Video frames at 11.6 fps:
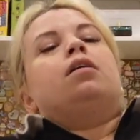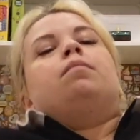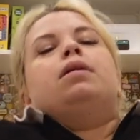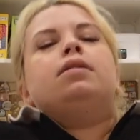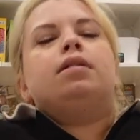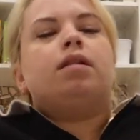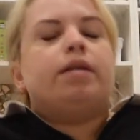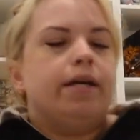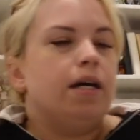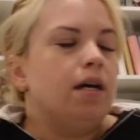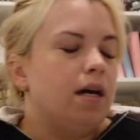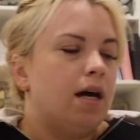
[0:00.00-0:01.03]

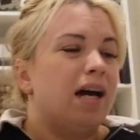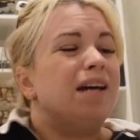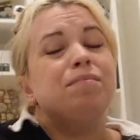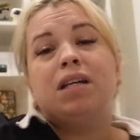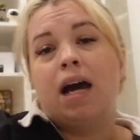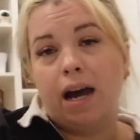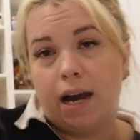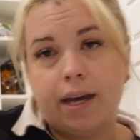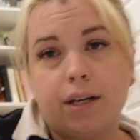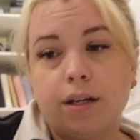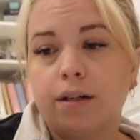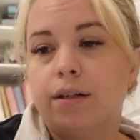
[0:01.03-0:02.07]
Basically, I'm
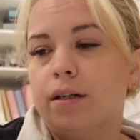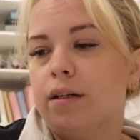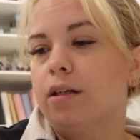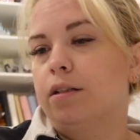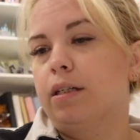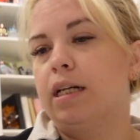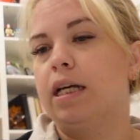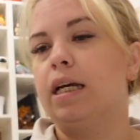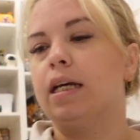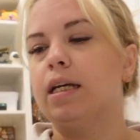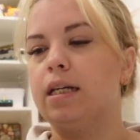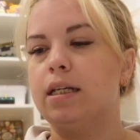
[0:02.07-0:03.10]
tired
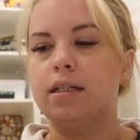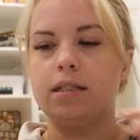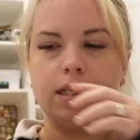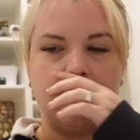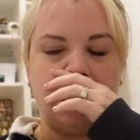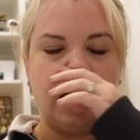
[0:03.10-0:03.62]
already. It is...